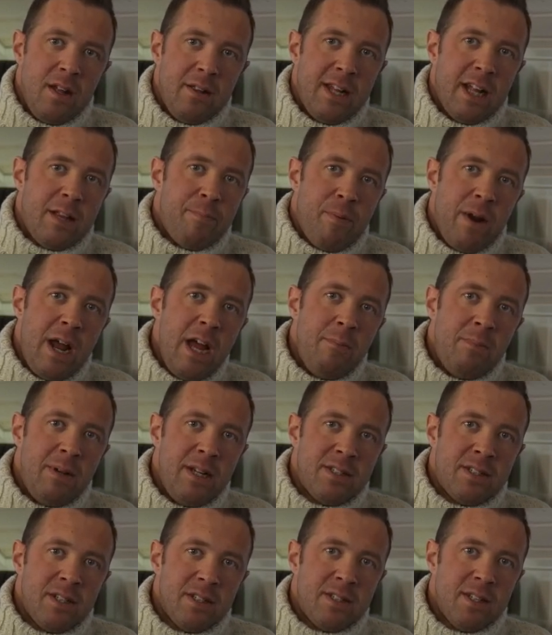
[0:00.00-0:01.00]
that prime
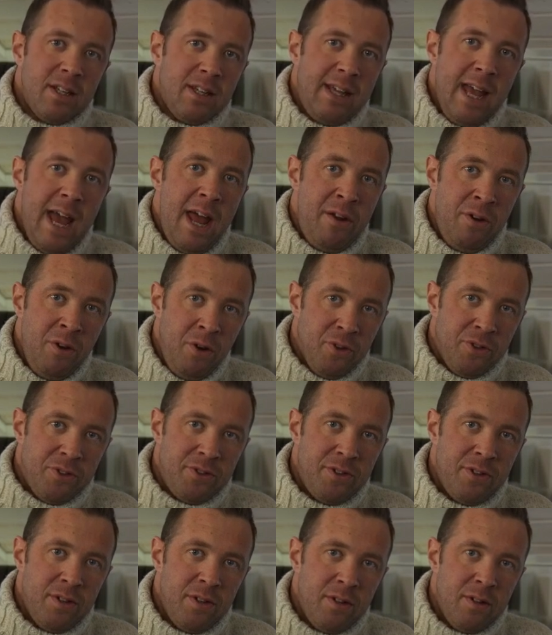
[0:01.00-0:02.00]
lenses
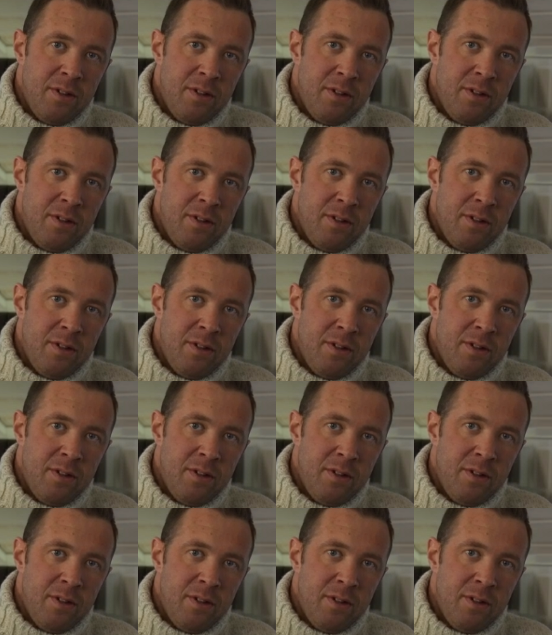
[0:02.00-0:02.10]
cannot.